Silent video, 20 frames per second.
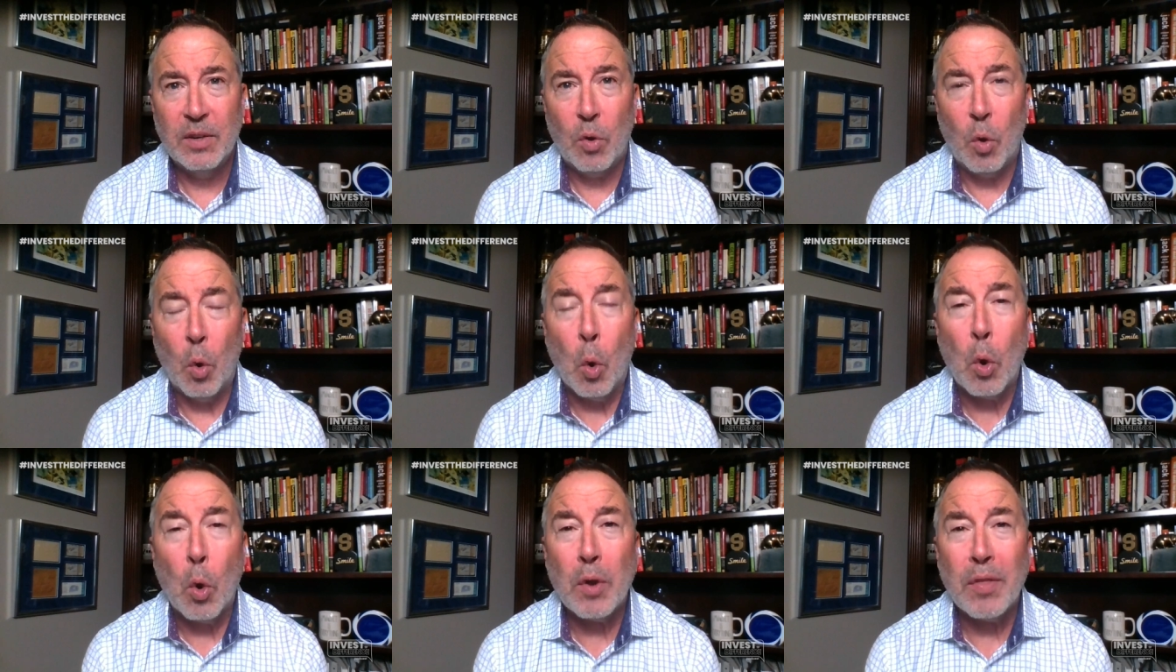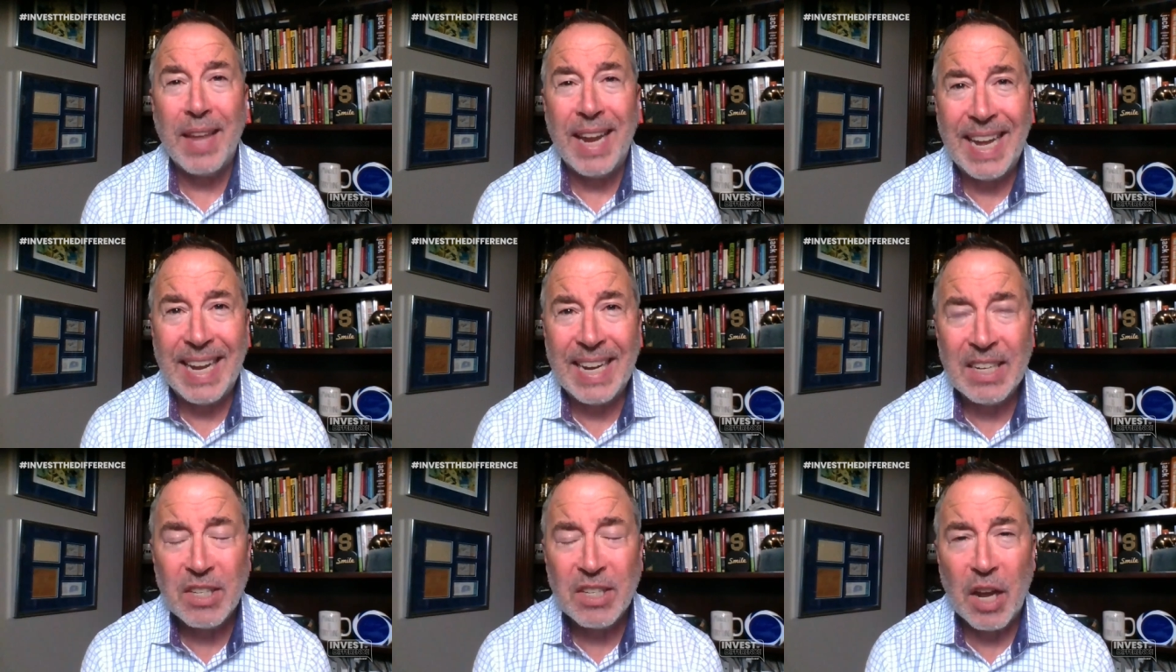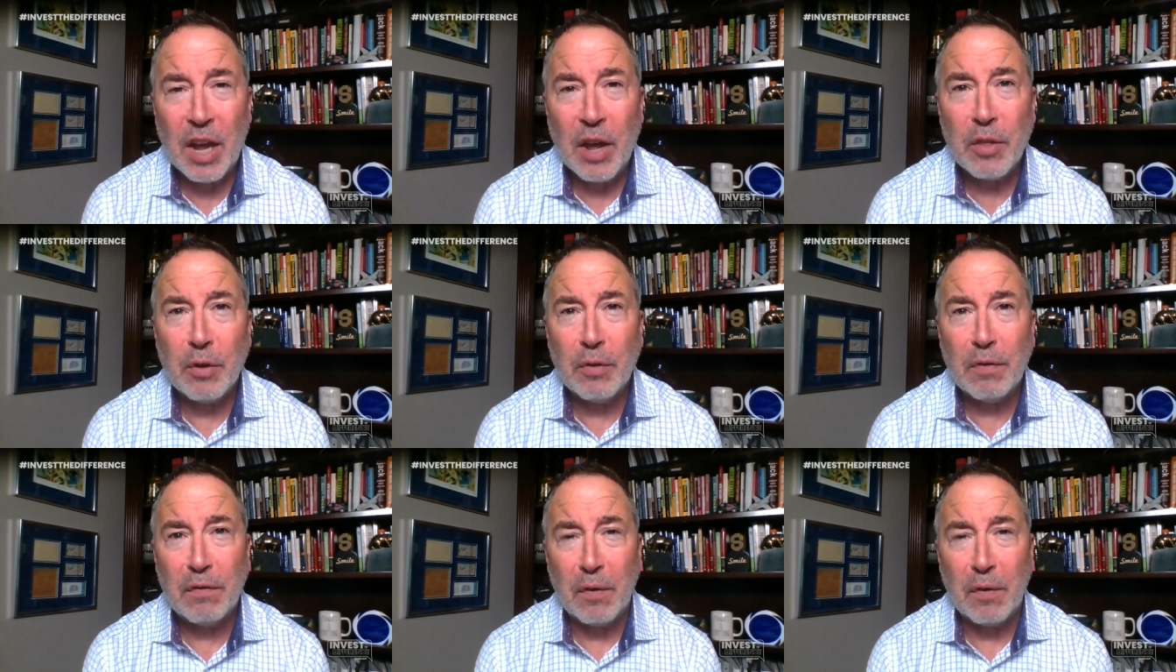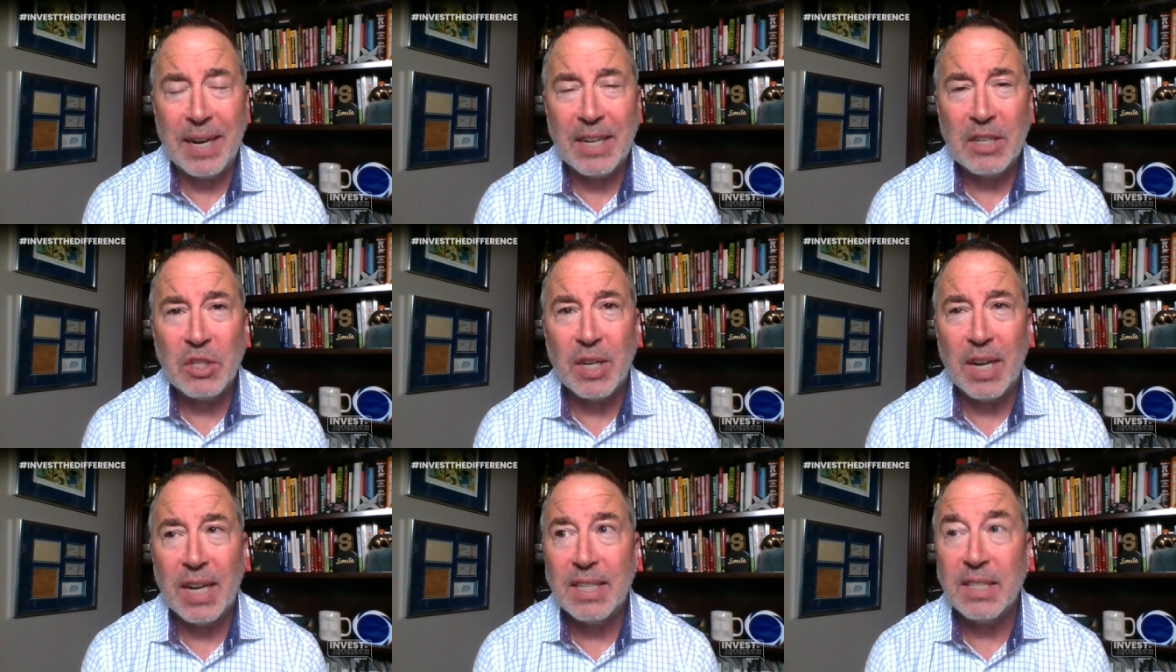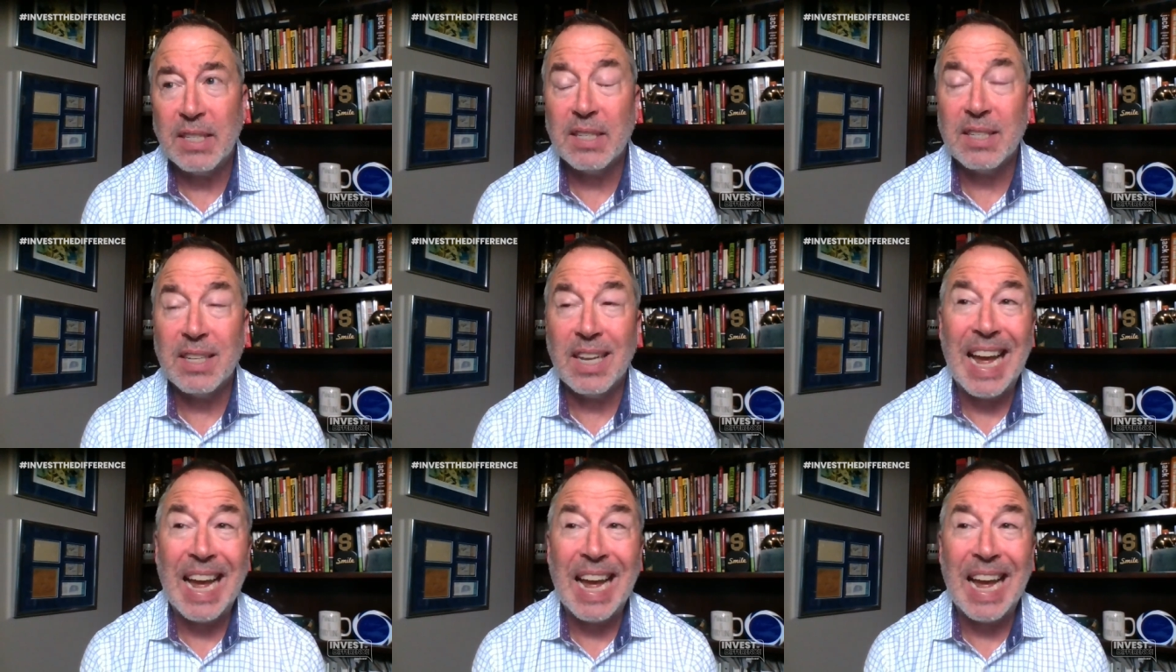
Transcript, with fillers: Or they get into other franchises.